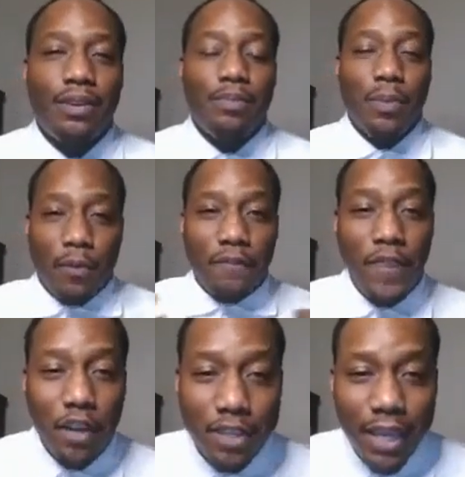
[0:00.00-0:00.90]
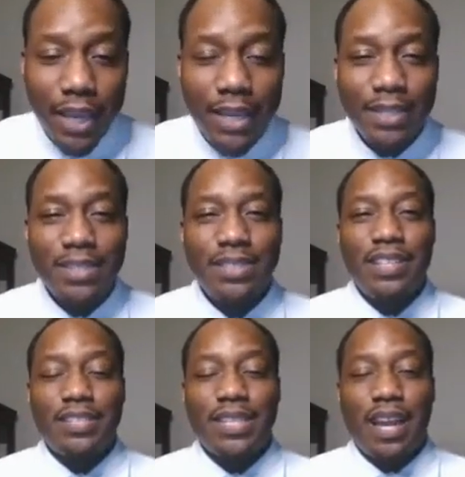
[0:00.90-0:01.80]
People fear things.
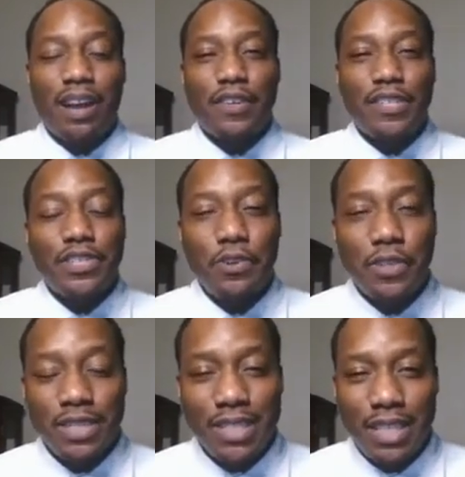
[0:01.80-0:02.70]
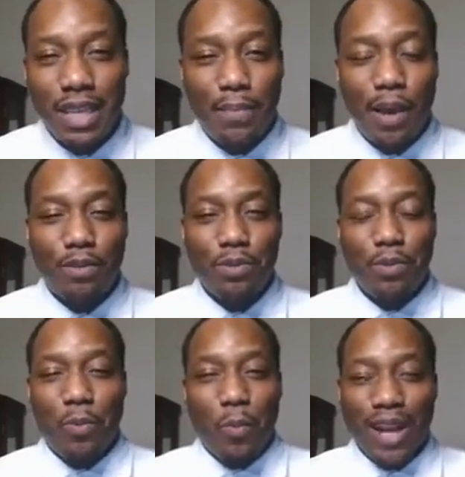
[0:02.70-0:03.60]
There's a lot of uncertainty about
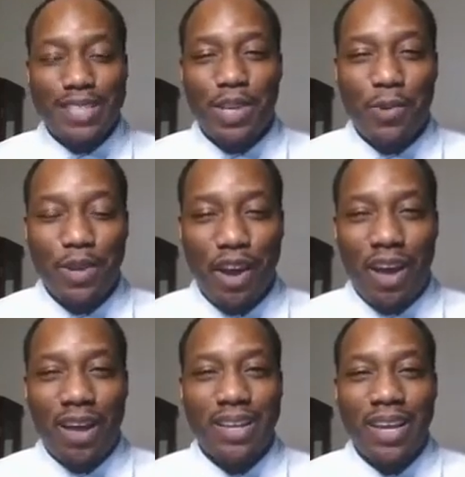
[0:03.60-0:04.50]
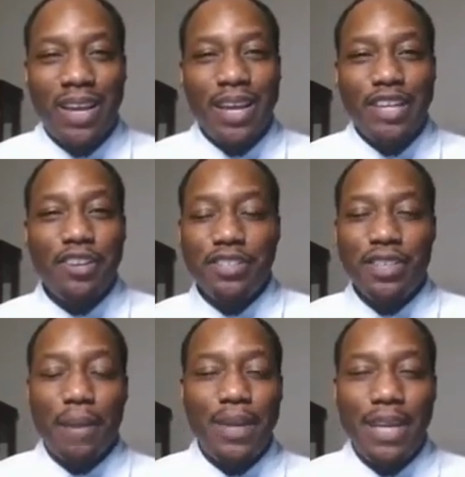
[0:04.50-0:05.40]
what's going on.
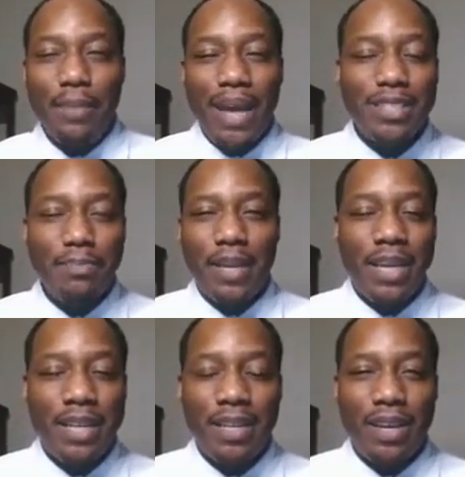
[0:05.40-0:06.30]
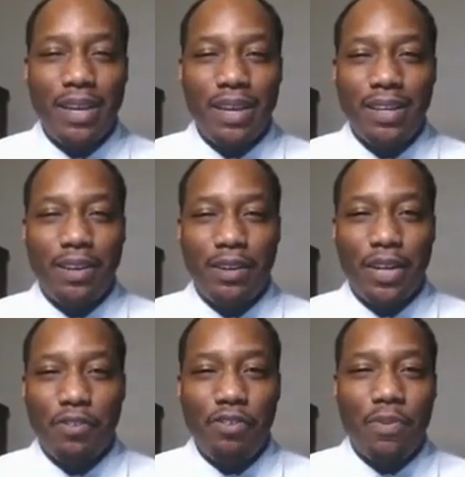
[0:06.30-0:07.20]
I mean, imagine being, in
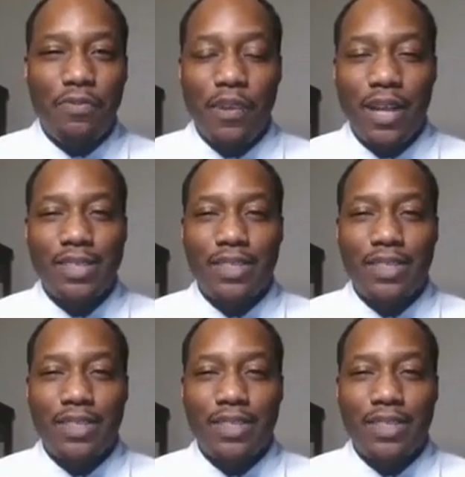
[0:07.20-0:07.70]
a group of friends.